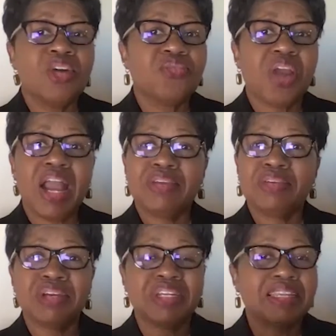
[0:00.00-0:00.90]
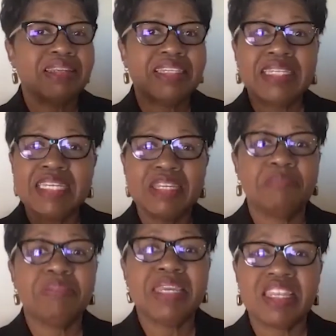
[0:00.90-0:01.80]
for how you're going to lead a
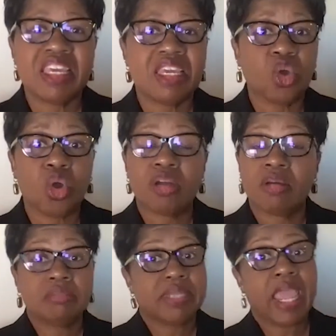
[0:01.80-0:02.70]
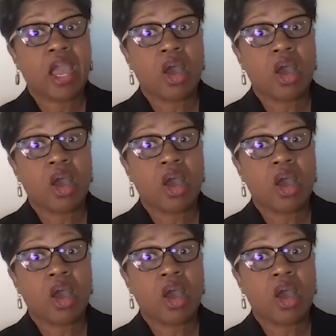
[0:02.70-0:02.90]
meeting or now